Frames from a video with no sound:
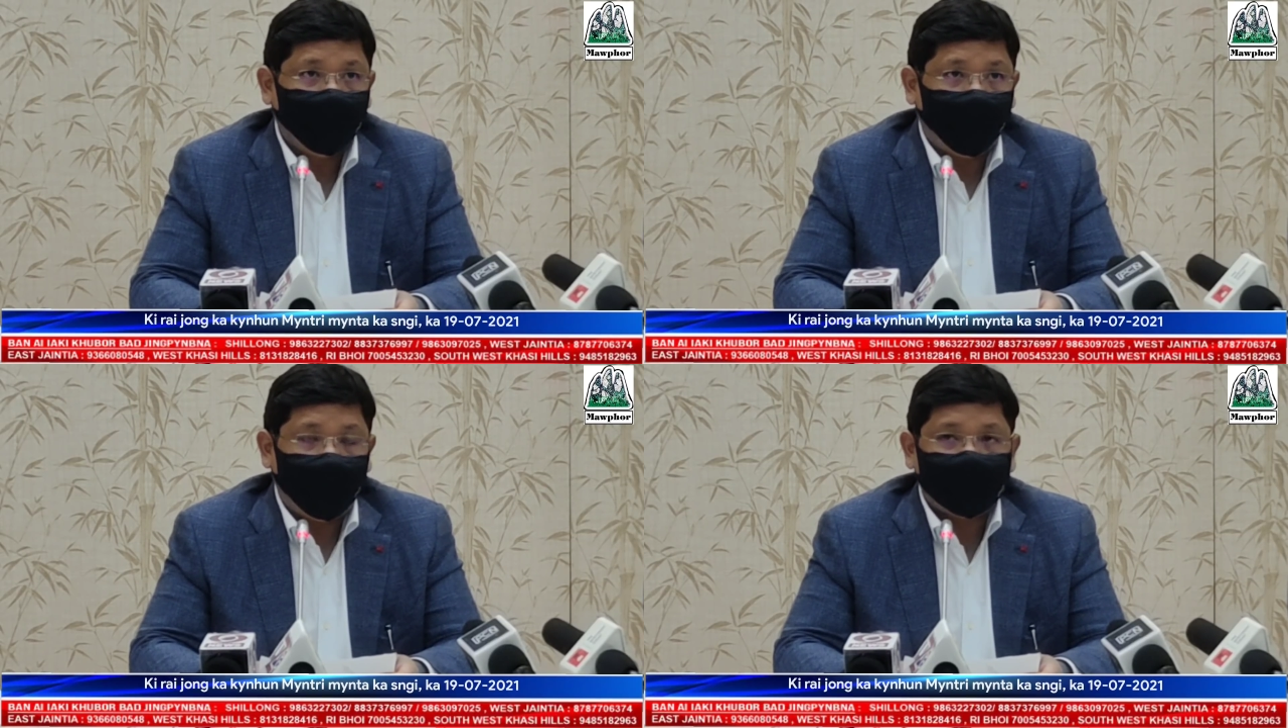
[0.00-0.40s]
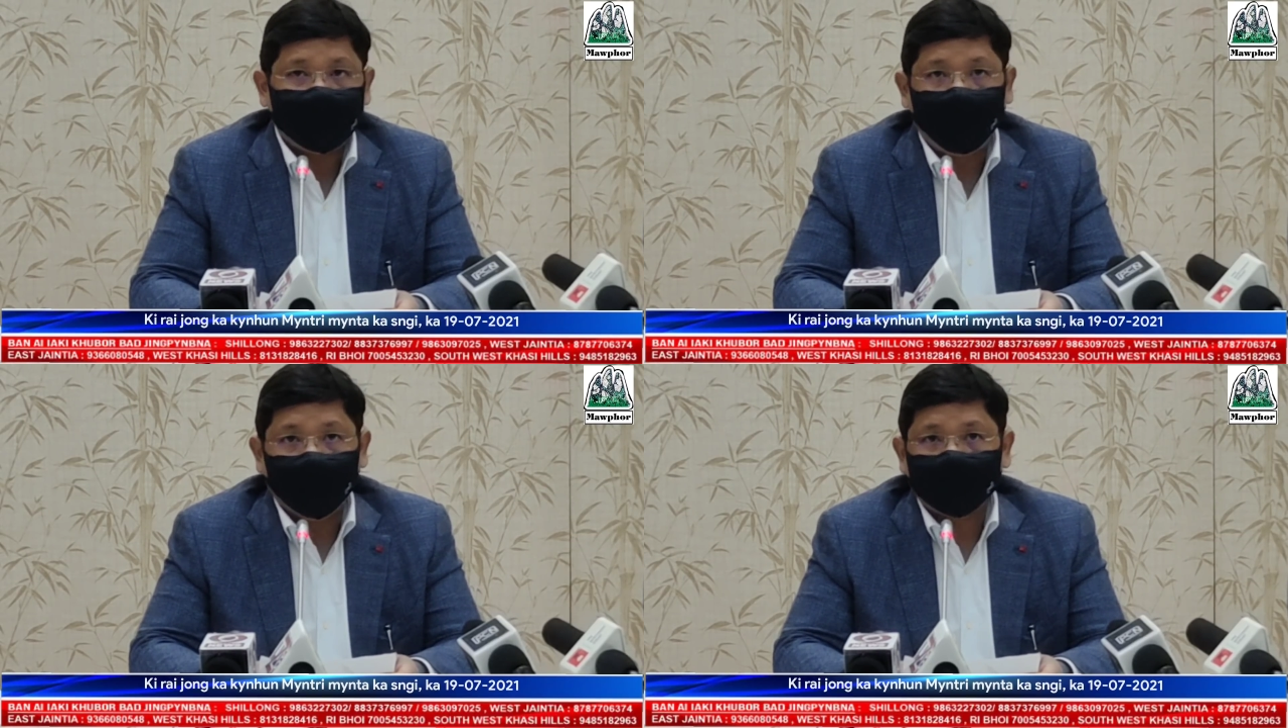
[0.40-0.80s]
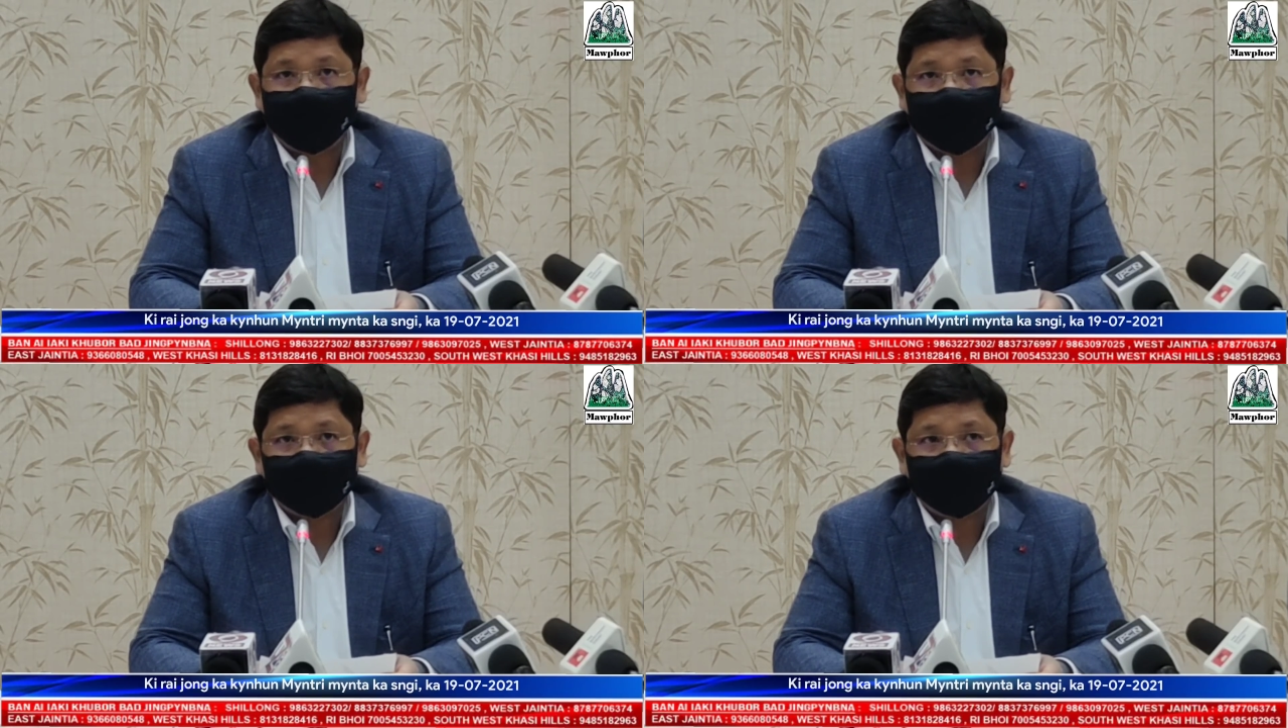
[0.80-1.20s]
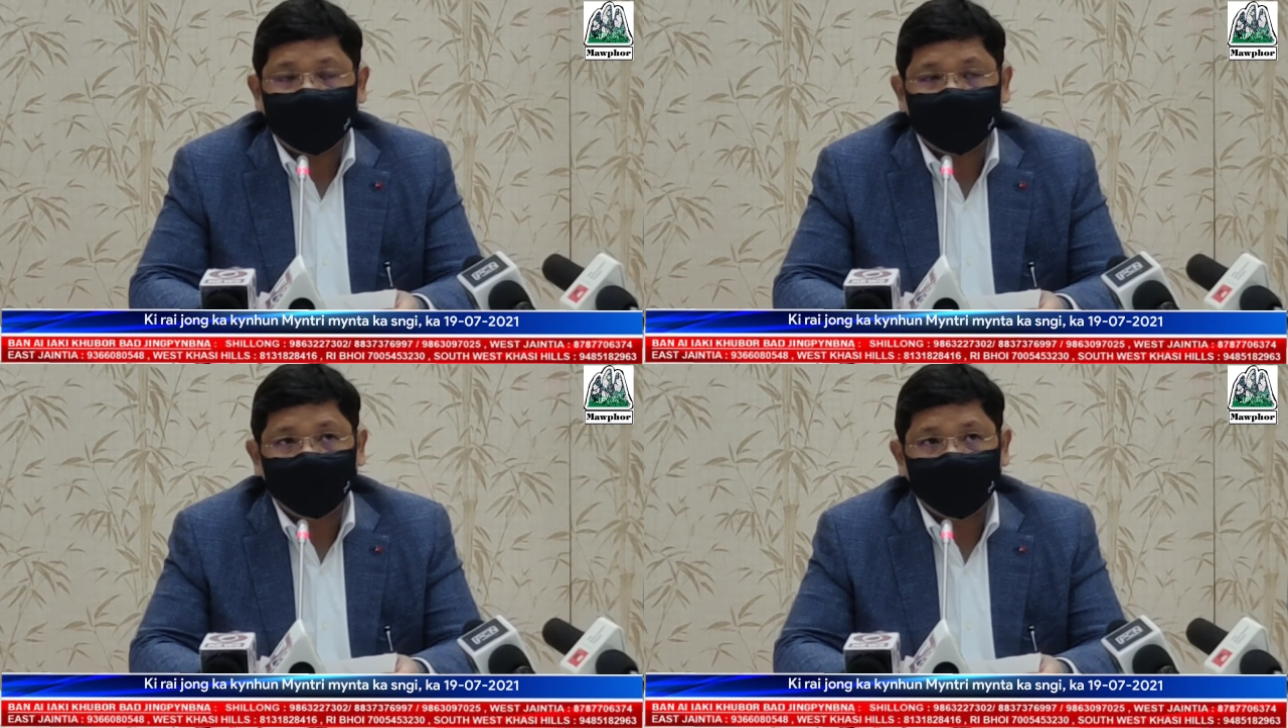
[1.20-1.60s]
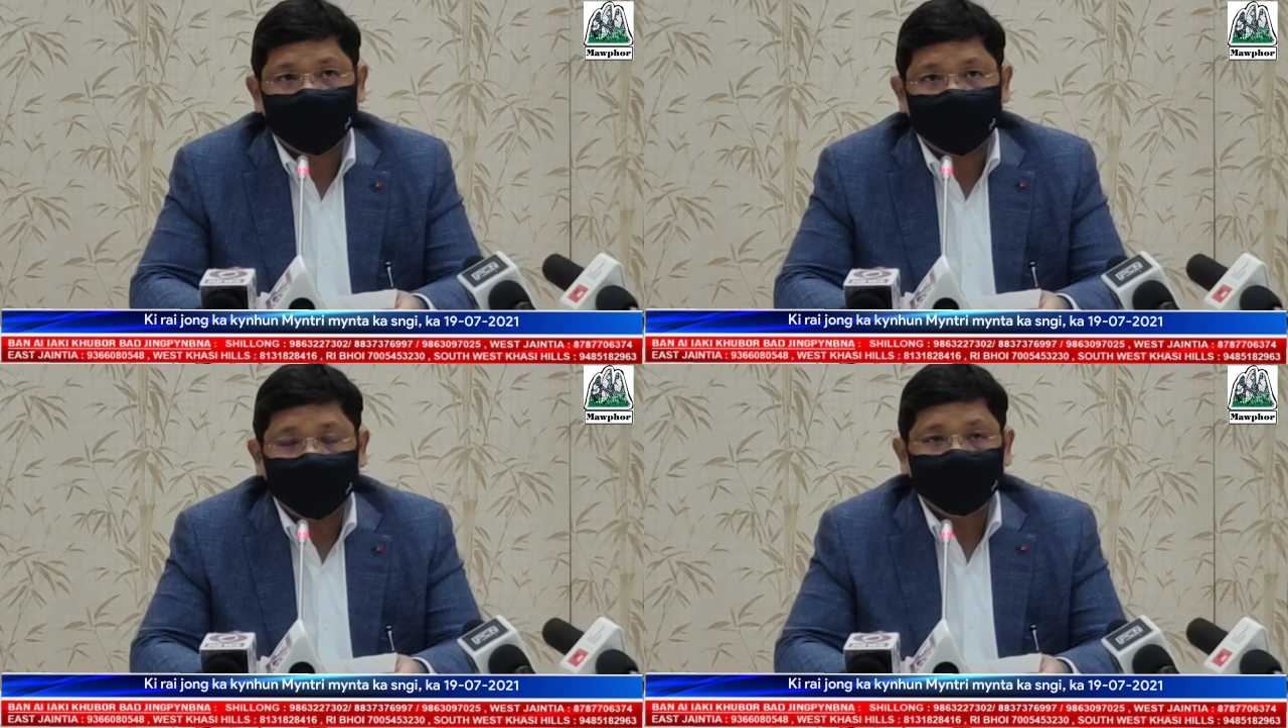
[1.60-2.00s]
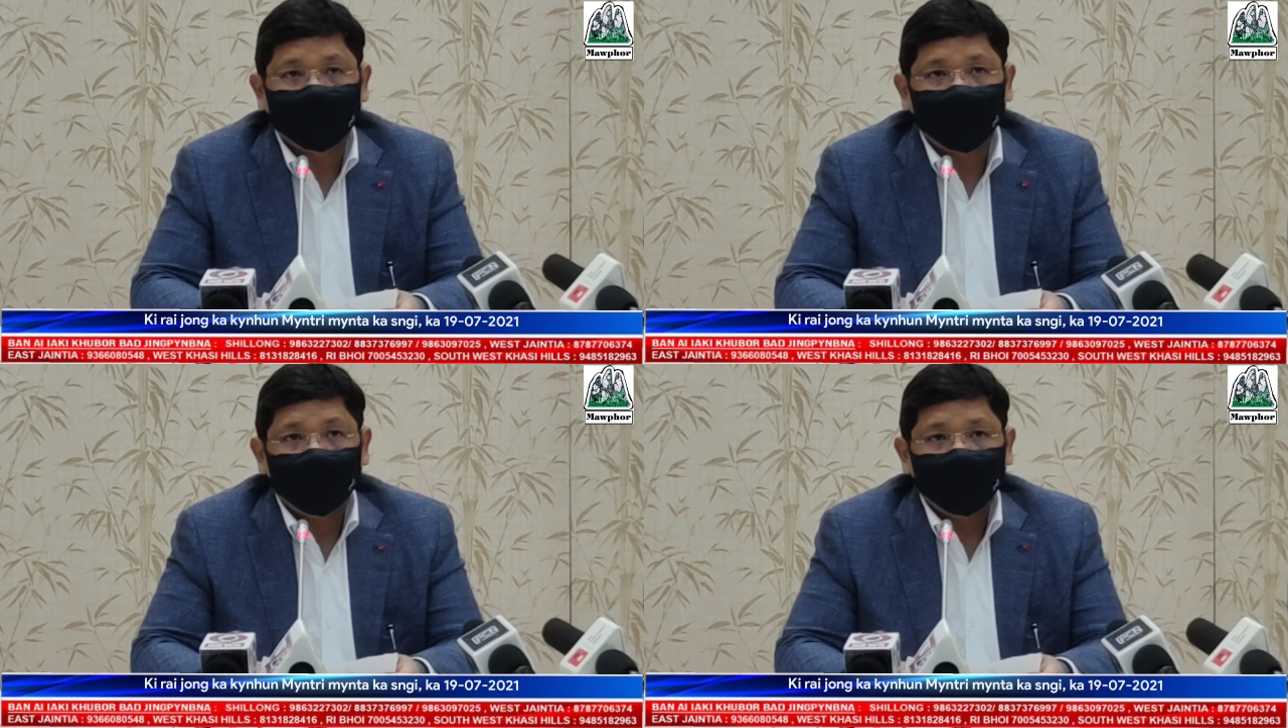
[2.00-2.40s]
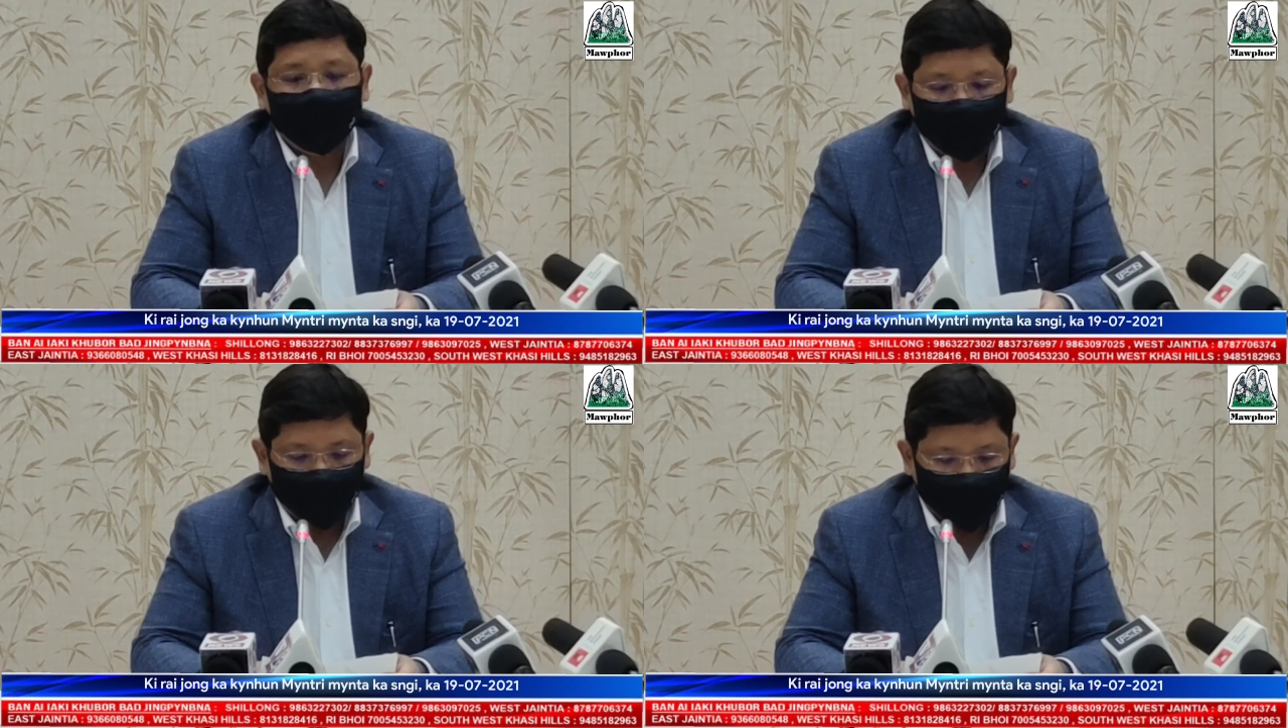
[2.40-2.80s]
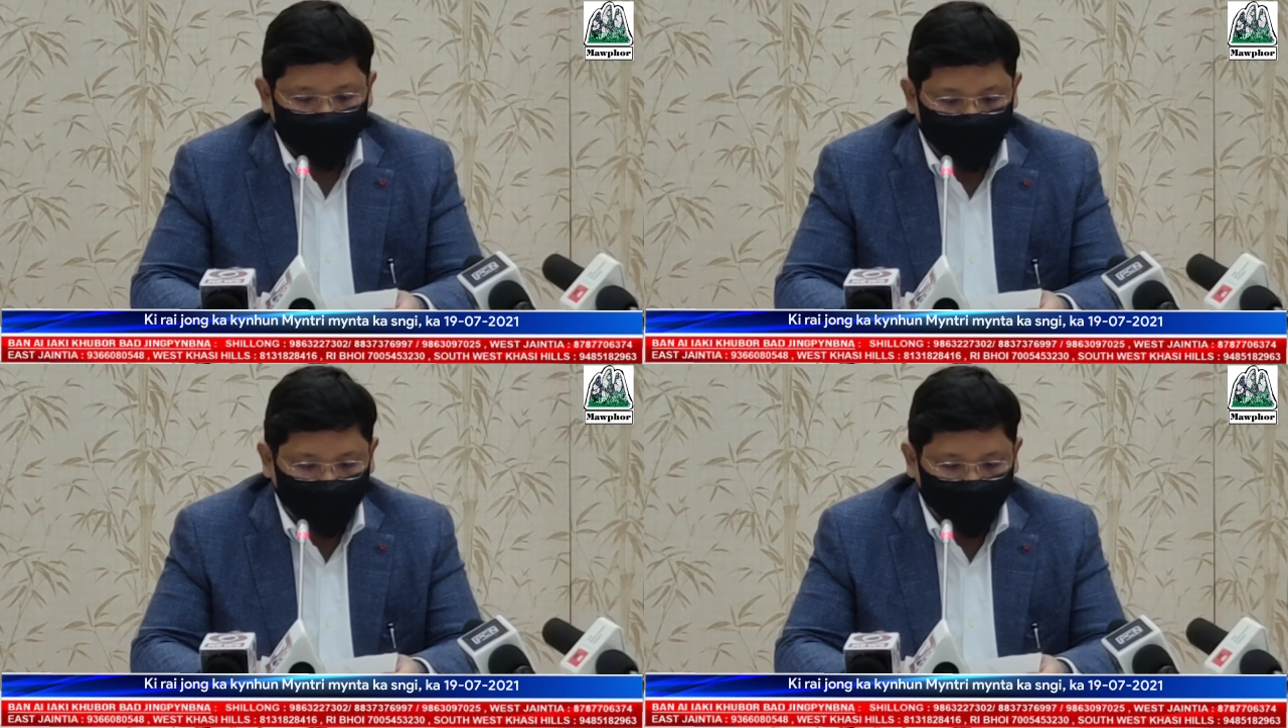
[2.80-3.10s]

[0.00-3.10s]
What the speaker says: Whereas in most of the other states, you will see that the